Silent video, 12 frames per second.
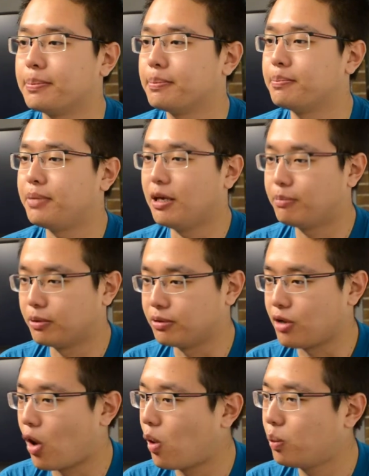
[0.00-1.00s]
People
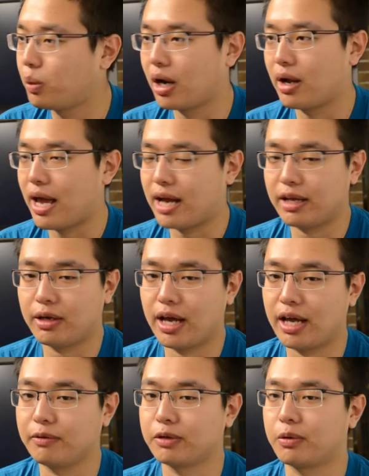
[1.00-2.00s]
know what
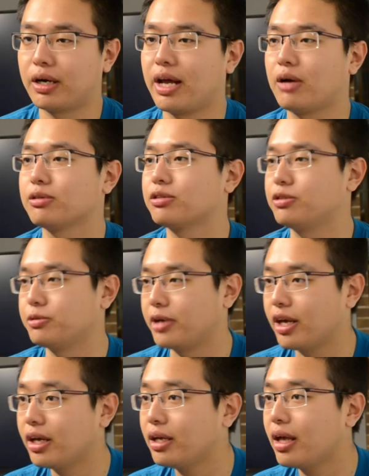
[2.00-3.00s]
everyone else
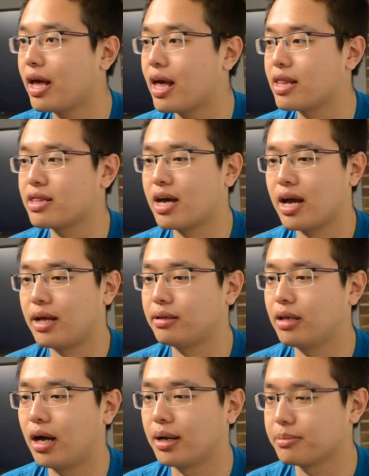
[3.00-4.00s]
doing, and
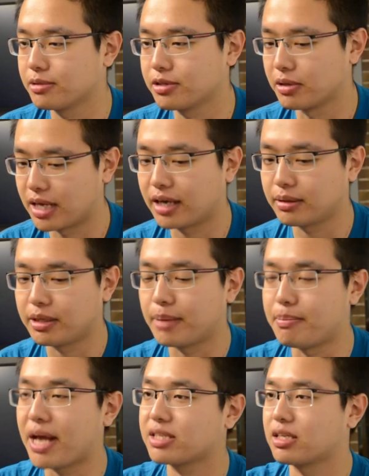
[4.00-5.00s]
then so that it
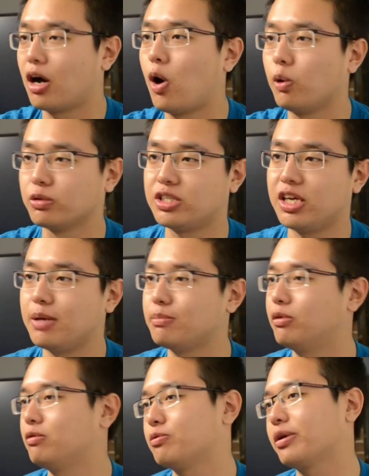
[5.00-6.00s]
makes the whole team
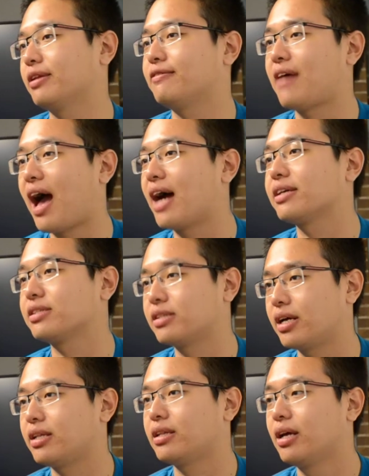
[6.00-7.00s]
move really fast,
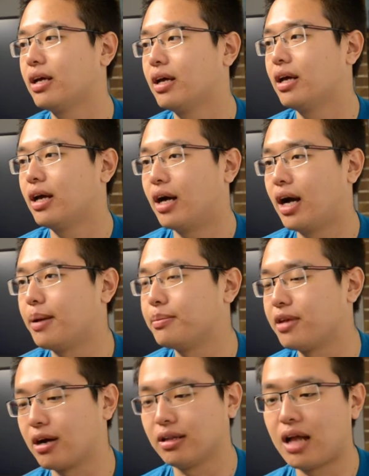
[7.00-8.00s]
and
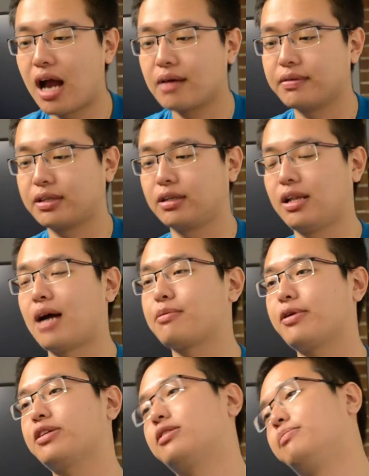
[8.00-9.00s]
There are a lot of
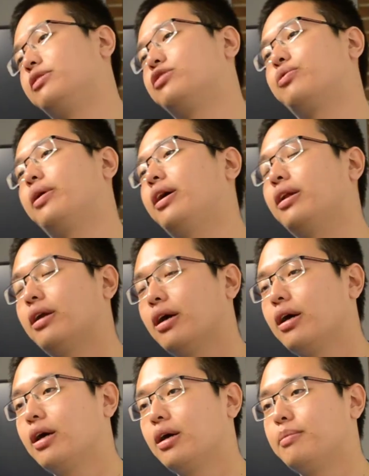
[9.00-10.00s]
collaboration between
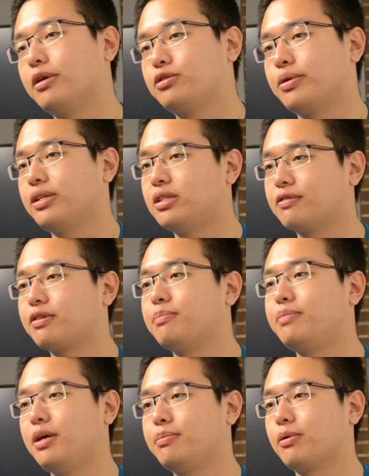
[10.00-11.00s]
different
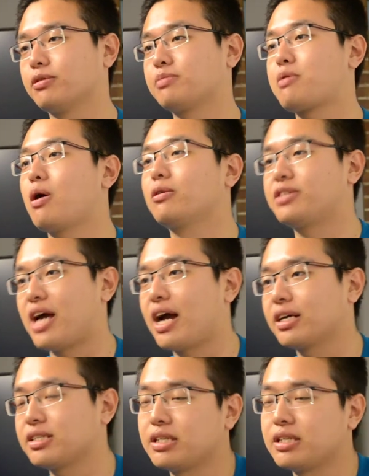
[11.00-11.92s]
people's projects,